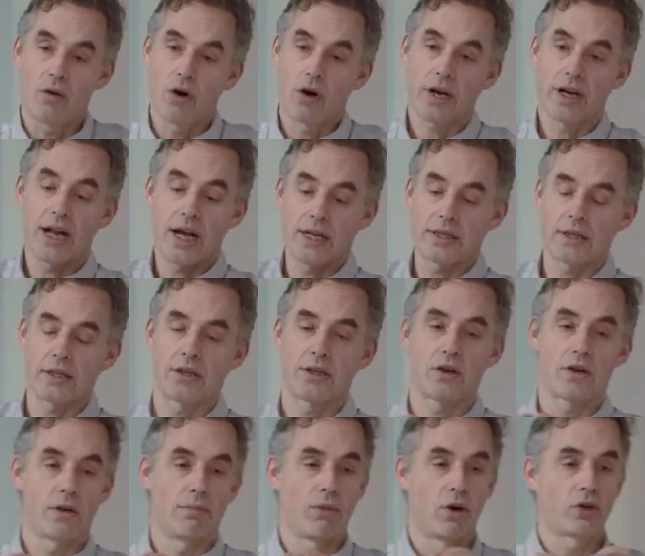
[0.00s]
organizes
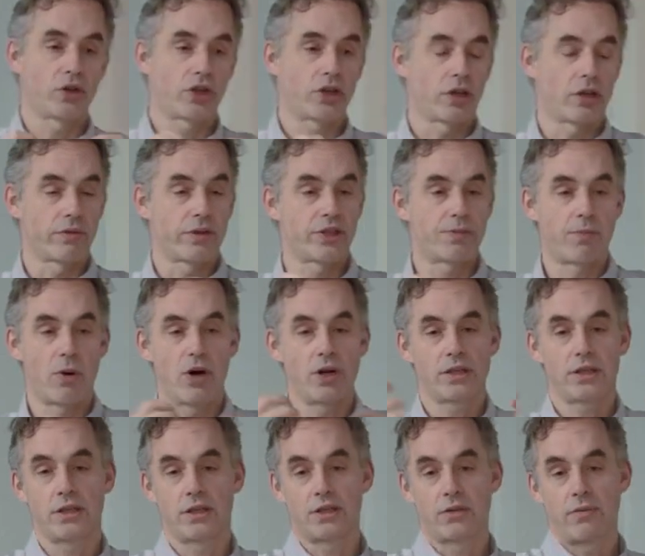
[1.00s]
your emotional
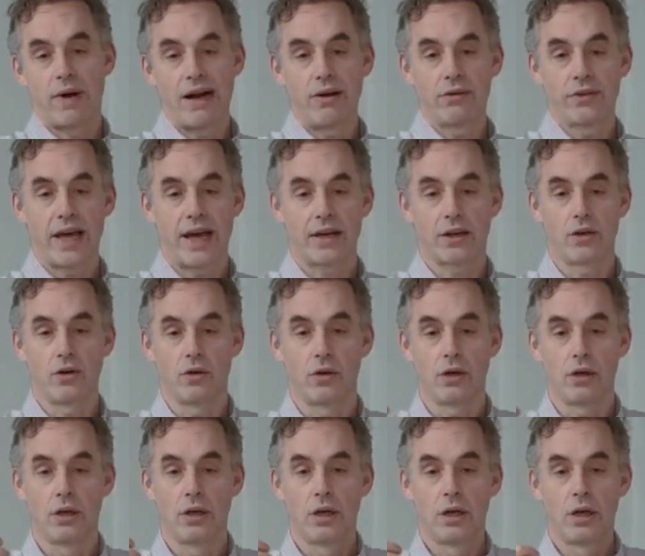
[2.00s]
responses around that
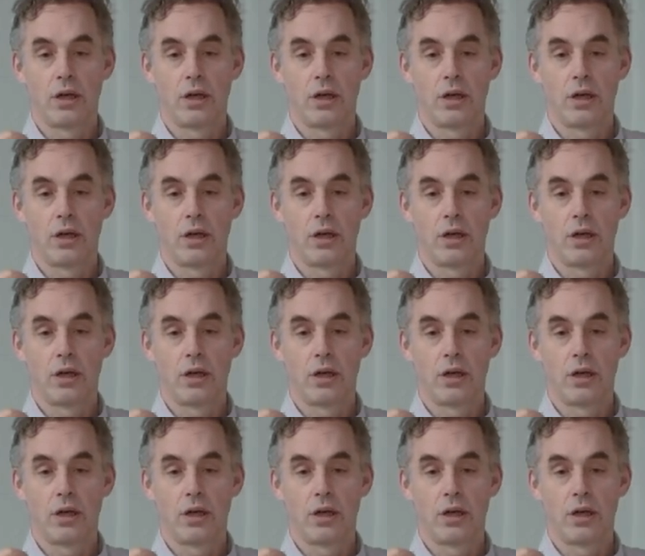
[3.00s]
goal.